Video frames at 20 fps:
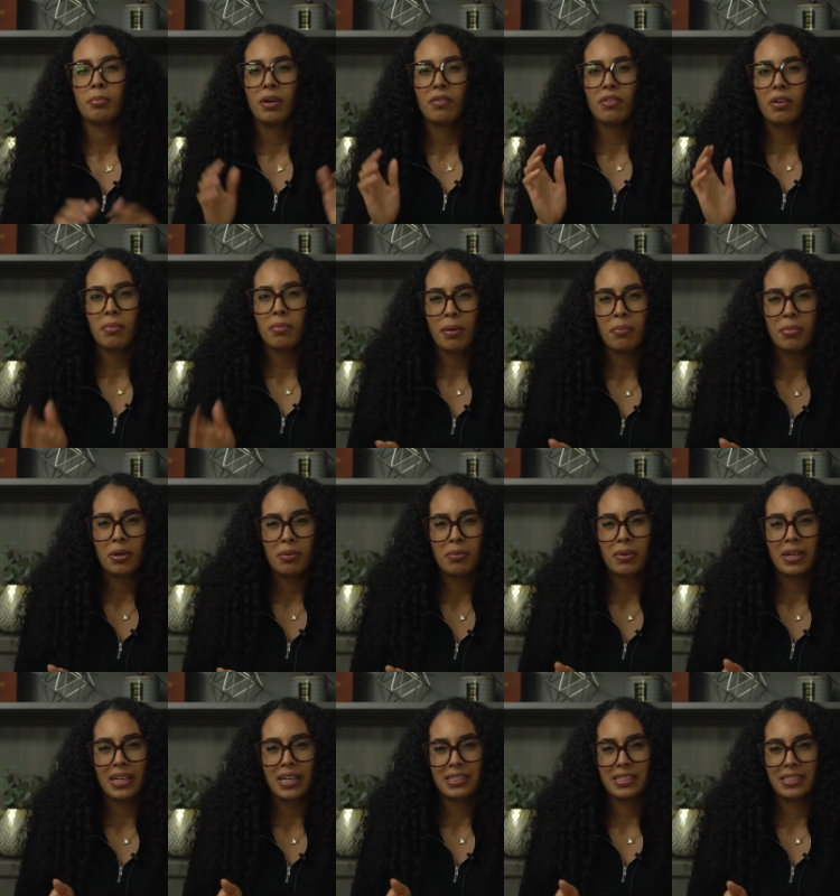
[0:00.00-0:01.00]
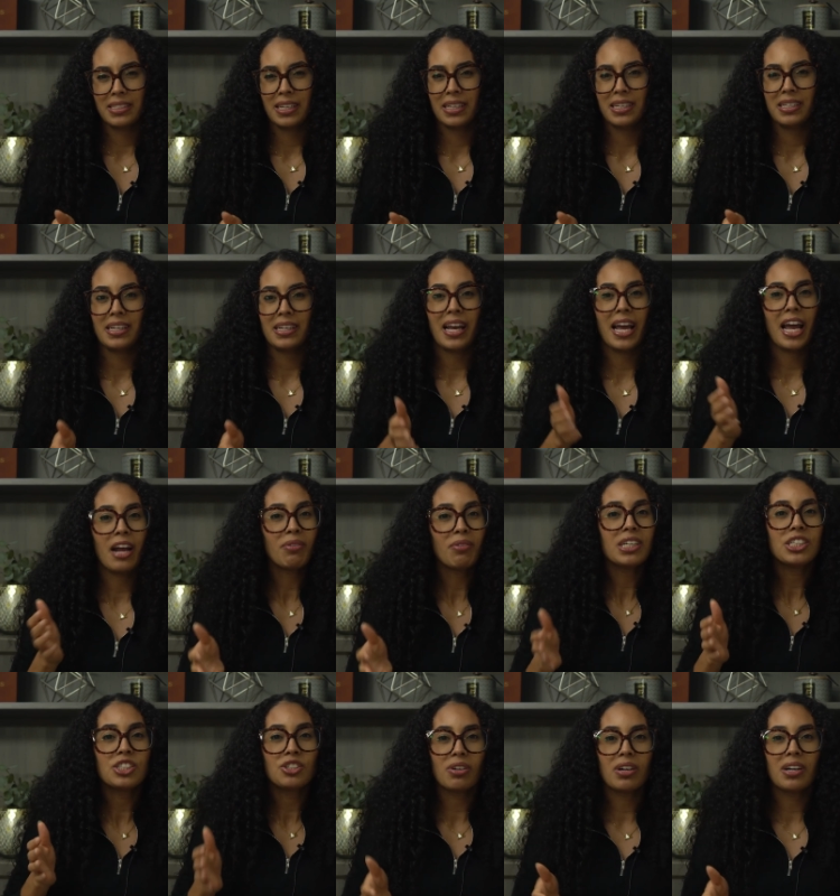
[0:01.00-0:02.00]
But remember what I said,
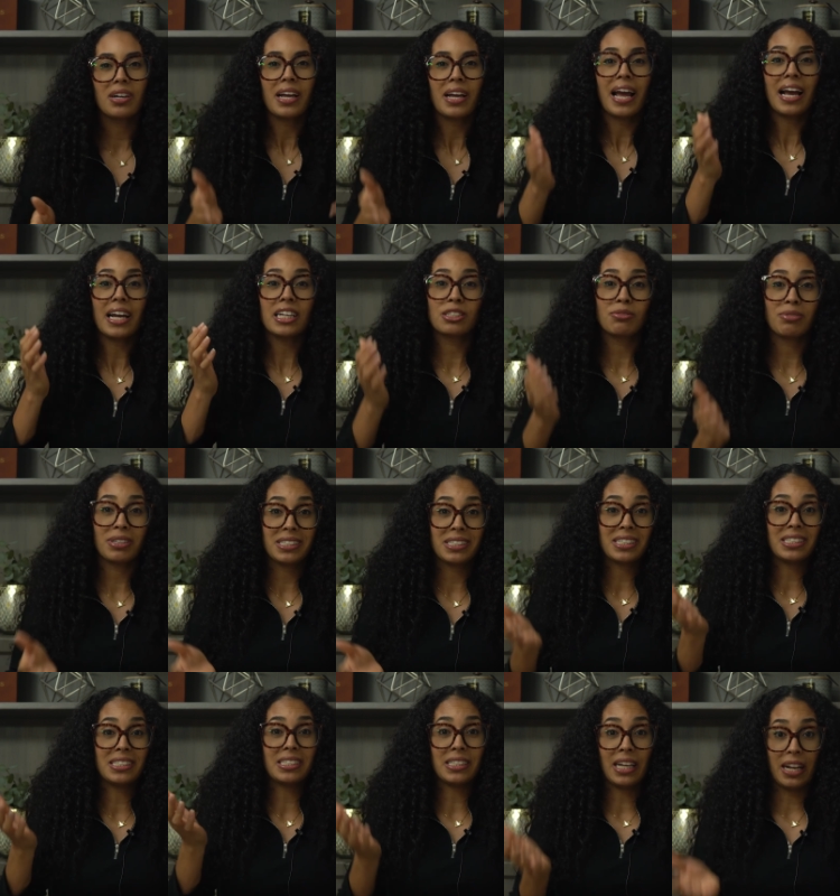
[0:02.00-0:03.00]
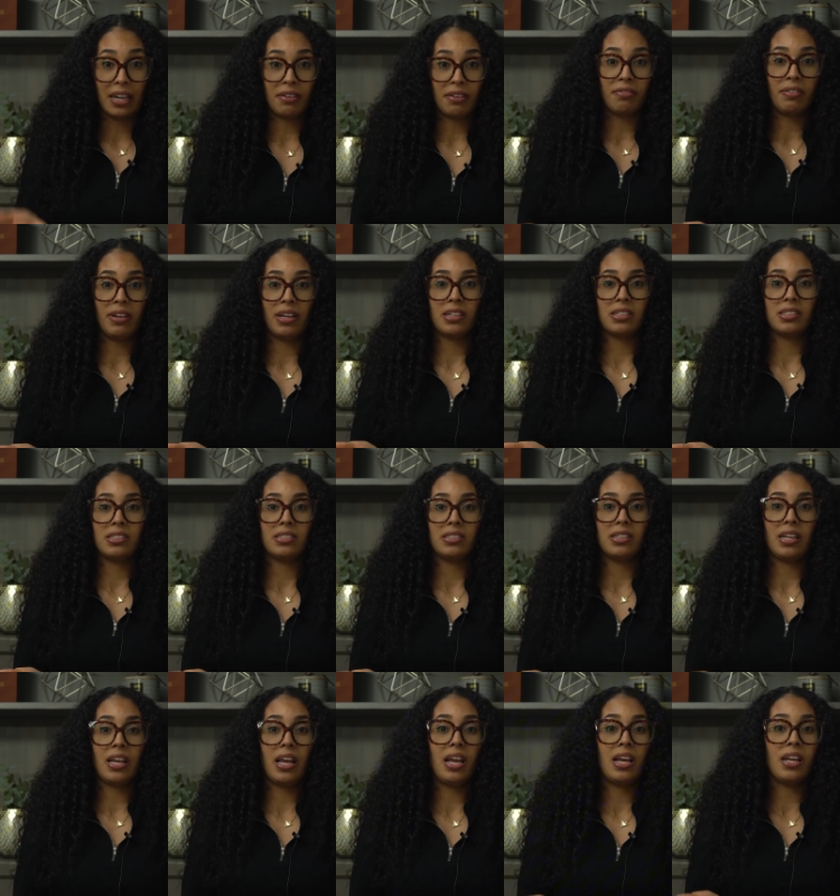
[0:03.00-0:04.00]
every drug has risk and side effects,